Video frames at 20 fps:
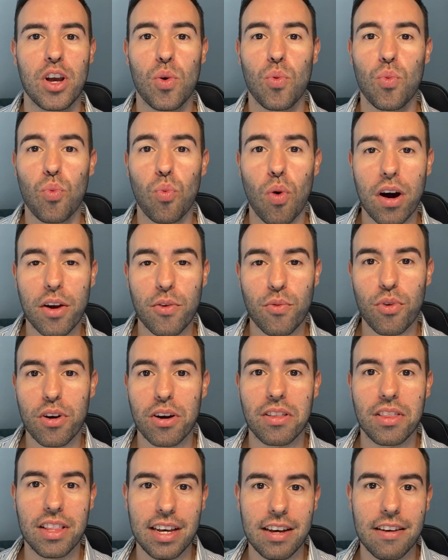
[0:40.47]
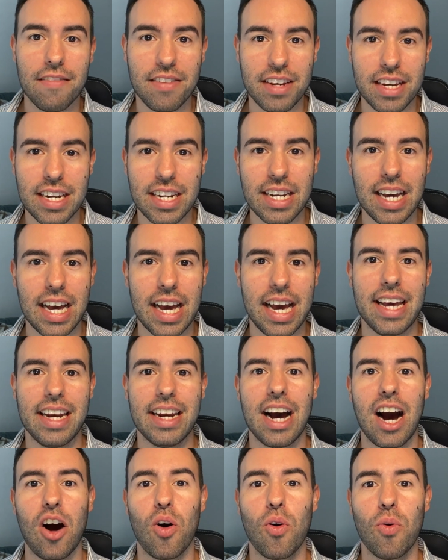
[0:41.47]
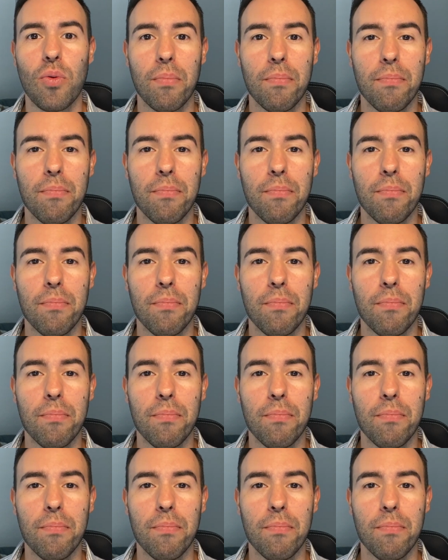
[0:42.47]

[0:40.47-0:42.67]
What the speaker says: what we're living and how